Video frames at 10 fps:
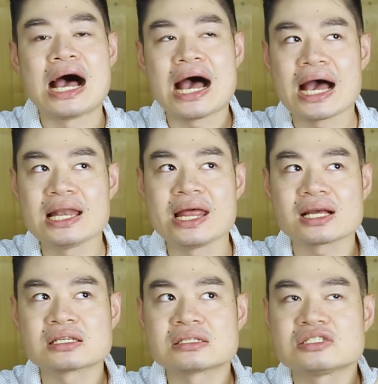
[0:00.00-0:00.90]

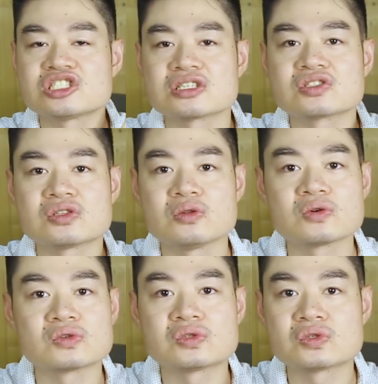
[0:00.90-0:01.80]
Alex just
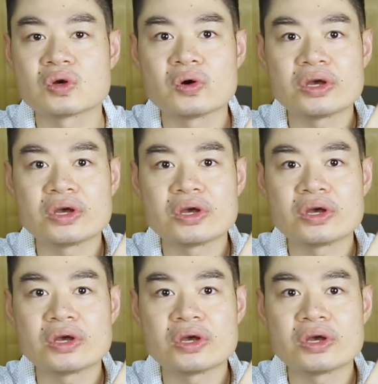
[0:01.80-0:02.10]
looks so